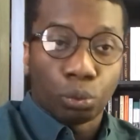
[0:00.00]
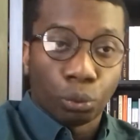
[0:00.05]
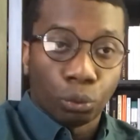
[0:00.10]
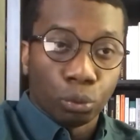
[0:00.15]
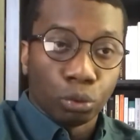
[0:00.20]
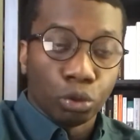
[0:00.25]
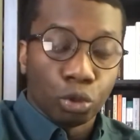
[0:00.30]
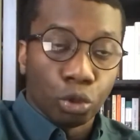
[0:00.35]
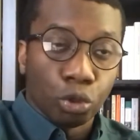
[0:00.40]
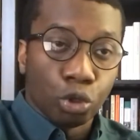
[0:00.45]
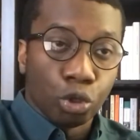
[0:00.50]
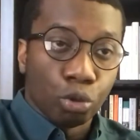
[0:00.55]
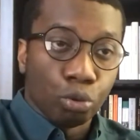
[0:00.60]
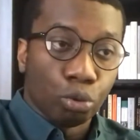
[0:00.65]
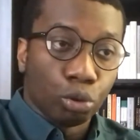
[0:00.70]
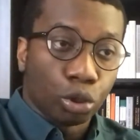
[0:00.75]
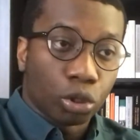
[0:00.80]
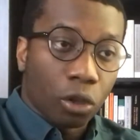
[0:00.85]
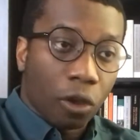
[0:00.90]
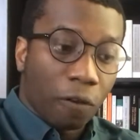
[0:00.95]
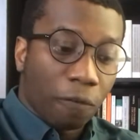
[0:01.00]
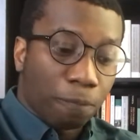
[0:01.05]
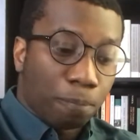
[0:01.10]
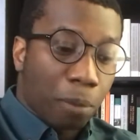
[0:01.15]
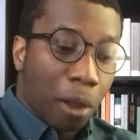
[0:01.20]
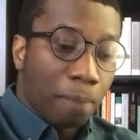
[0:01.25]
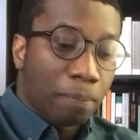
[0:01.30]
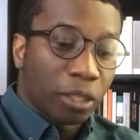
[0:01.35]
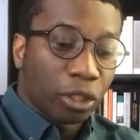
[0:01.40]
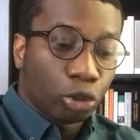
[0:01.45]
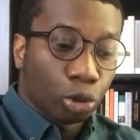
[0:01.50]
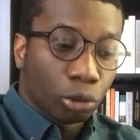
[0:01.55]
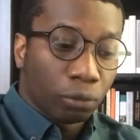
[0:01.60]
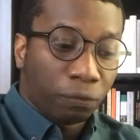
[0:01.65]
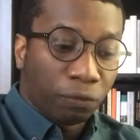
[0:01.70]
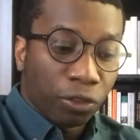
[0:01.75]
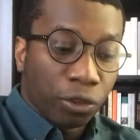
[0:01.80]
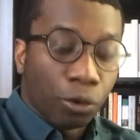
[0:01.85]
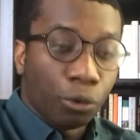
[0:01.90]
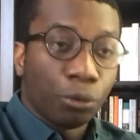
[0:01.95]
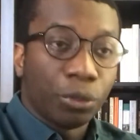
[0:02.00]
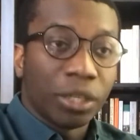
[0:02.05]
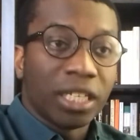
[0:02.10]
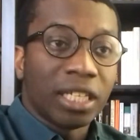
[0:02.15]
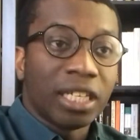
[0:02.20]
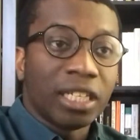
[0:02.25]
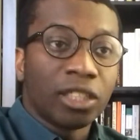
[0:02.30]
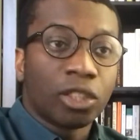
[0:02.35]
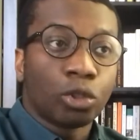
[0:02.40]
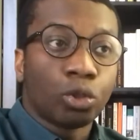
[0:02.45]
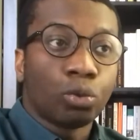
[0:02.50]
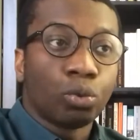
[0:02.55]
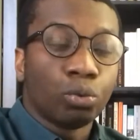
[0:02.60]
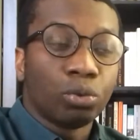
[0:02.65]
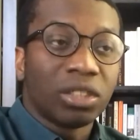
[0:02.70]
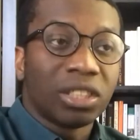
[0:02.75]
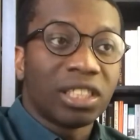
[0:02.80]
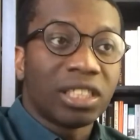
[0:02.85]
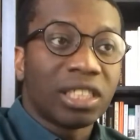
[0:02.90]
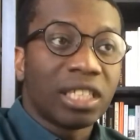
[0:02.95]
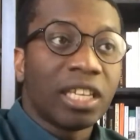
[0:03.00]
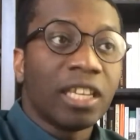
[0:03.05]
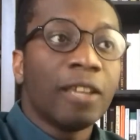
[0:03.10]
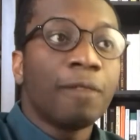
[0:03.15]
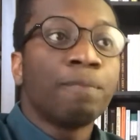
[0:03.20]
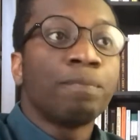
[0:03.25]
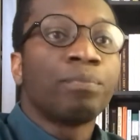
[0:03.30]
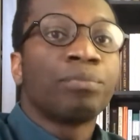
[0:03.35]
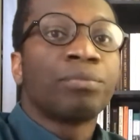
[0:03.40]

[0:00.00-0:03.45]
through the use of public choice theory is to see